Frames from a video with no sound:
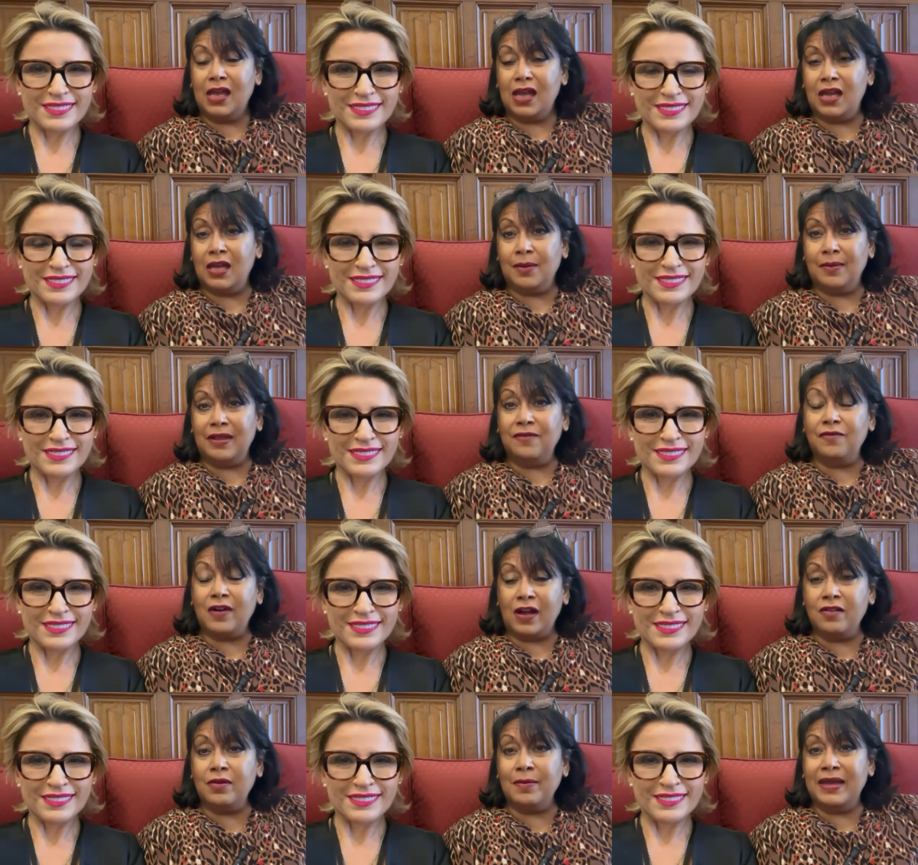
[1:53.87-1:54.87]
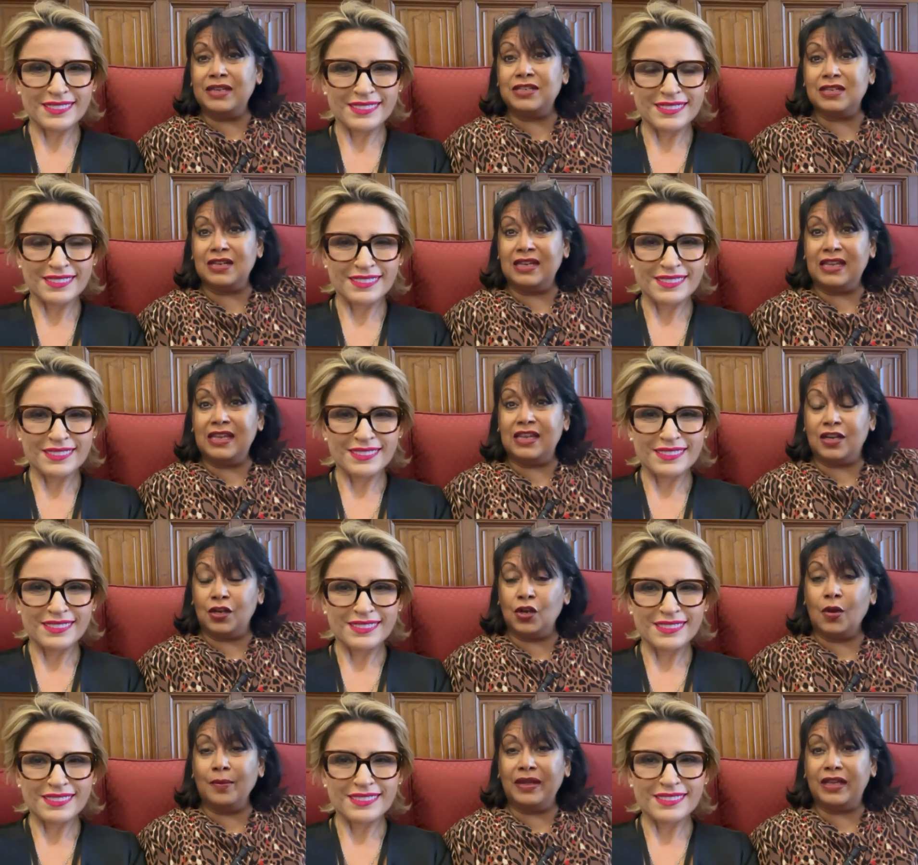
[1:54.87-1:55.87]
Speaker 1: um, environmentally,
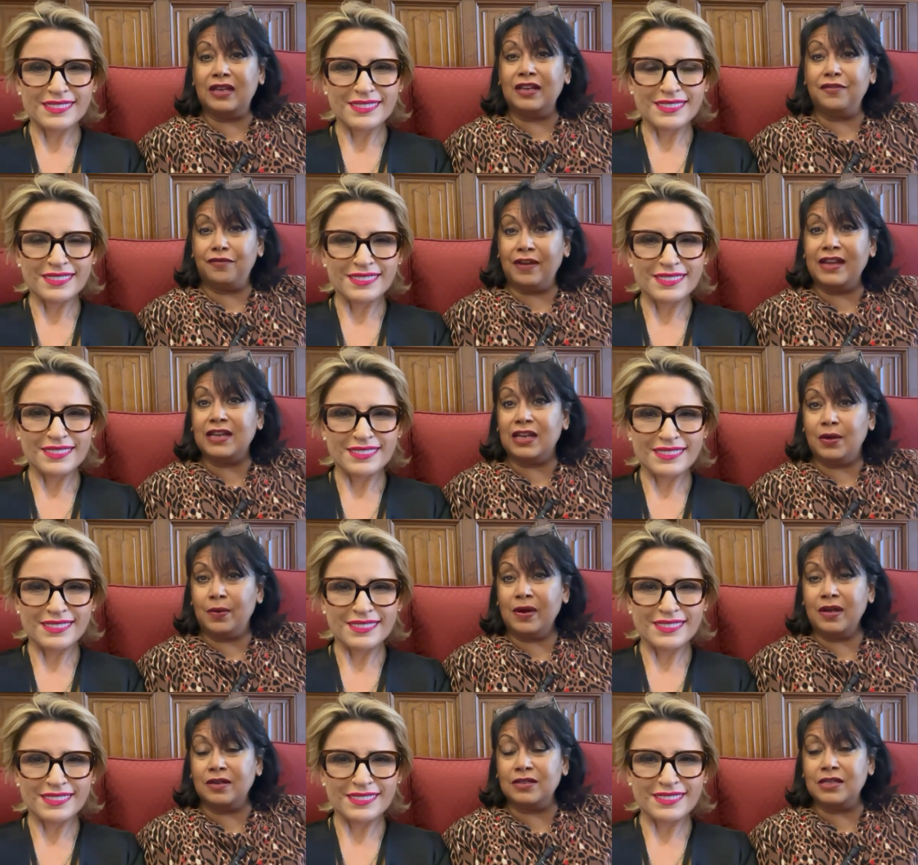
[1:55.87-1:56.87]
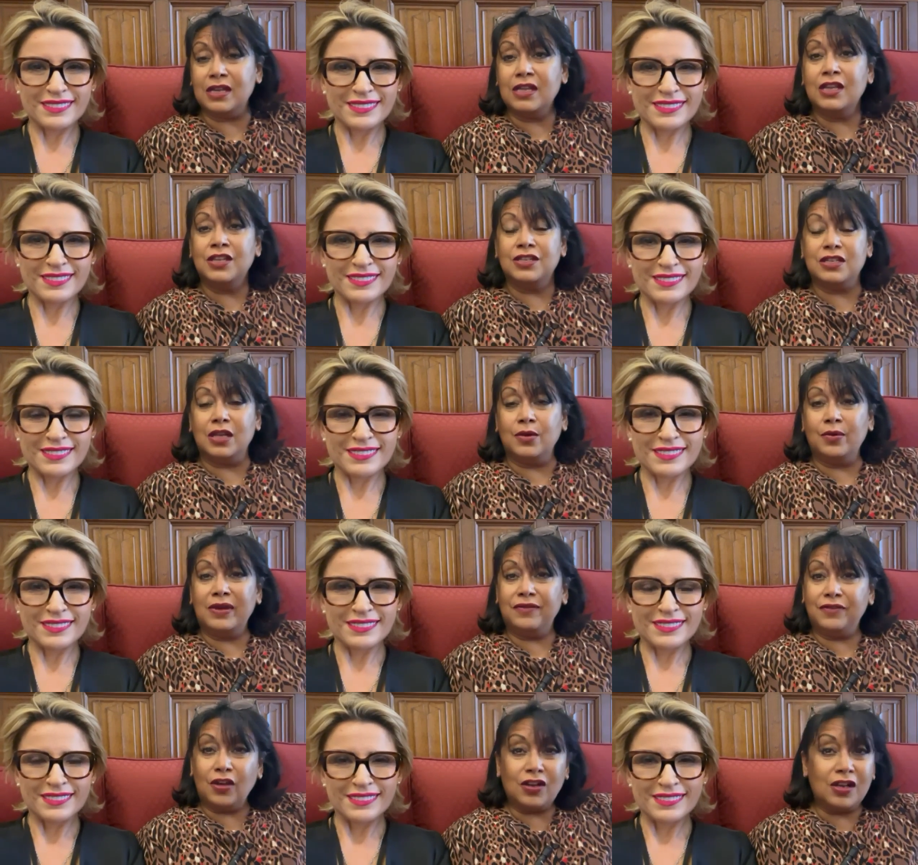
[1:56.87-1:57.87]
economically friendly world. So
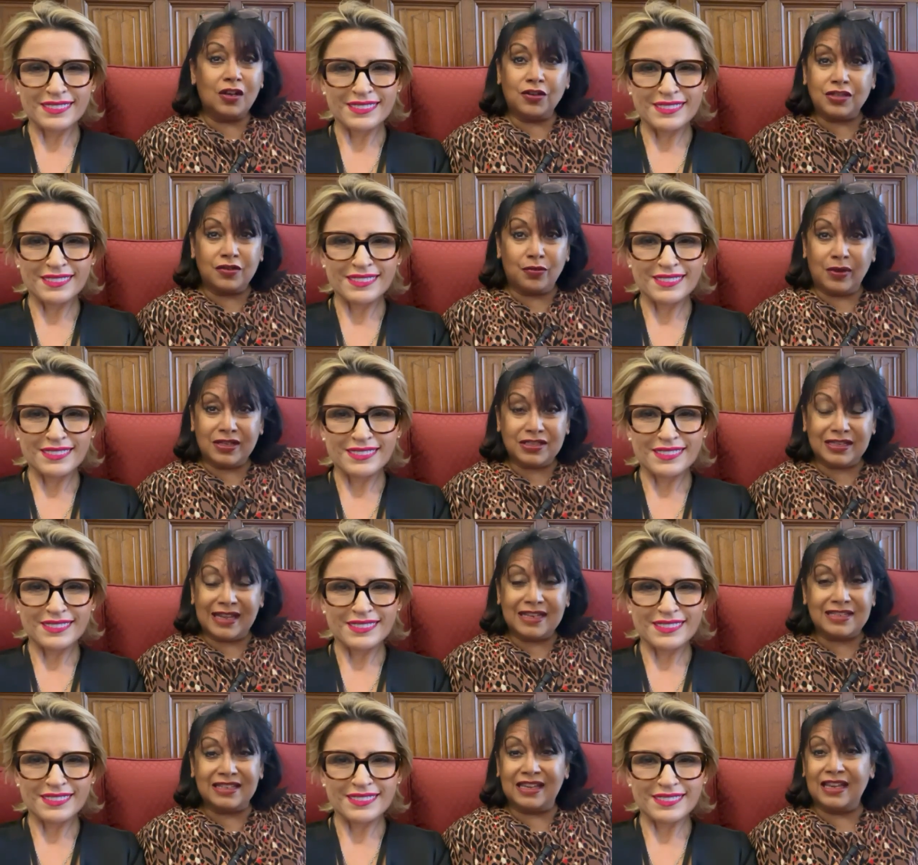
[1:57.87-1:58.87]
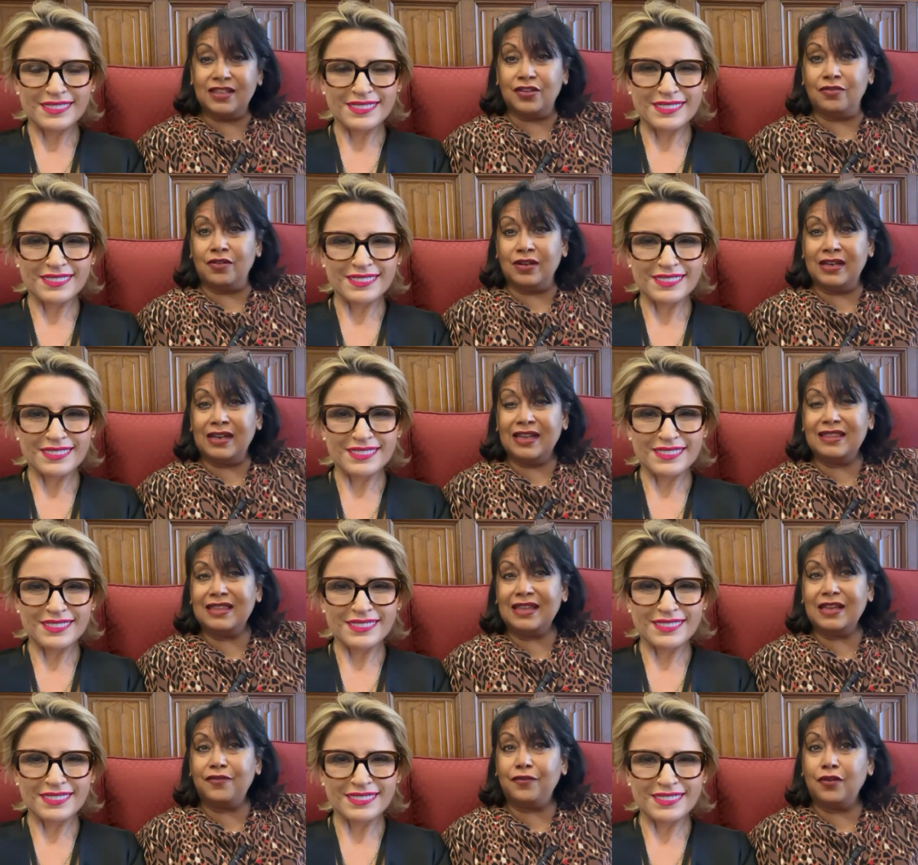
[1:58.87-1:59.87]
we've got a lot of work to get together on. And I
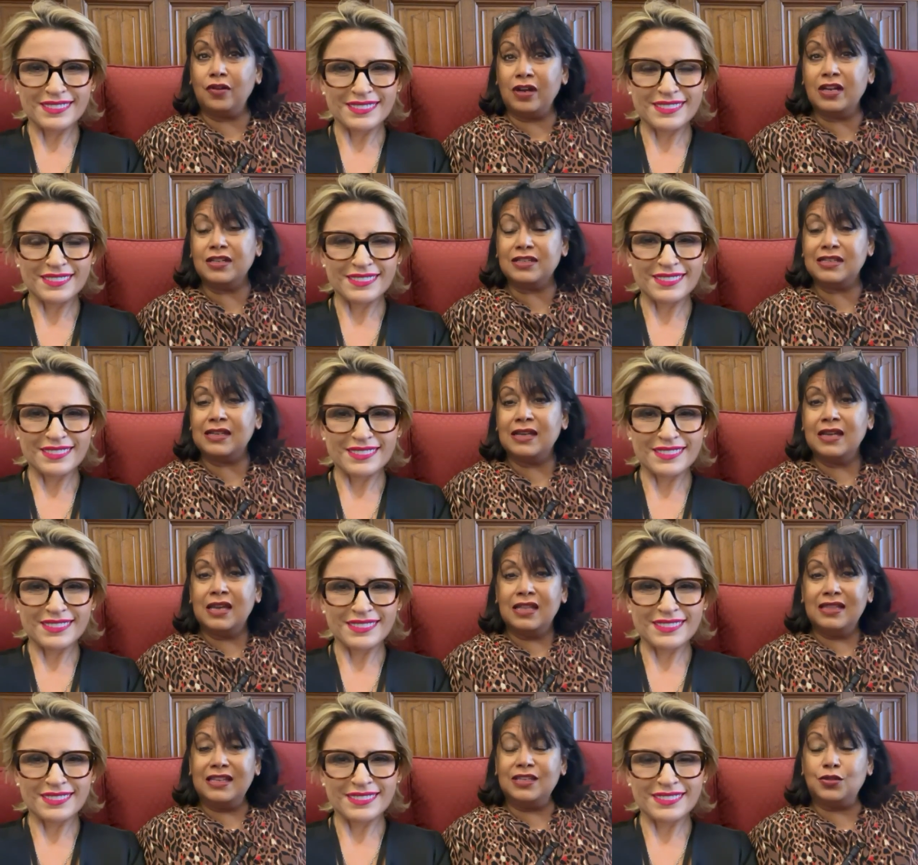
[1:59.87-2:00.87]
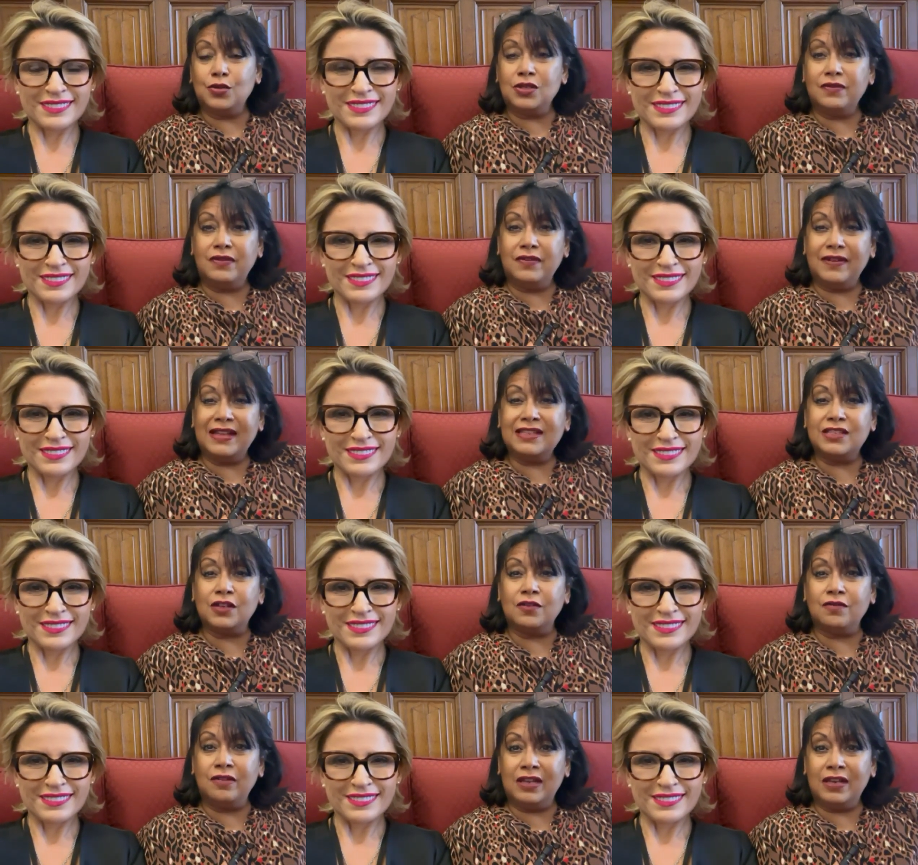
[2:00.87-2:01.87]
think for us, these sort of events
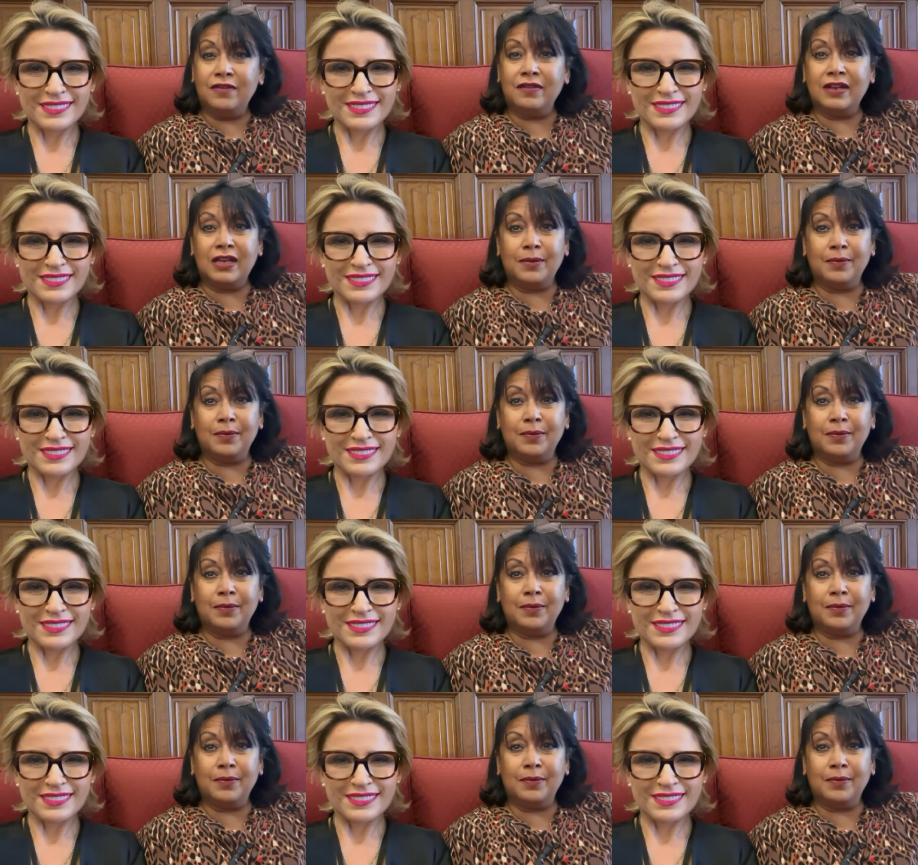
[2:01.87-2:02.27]
are really, really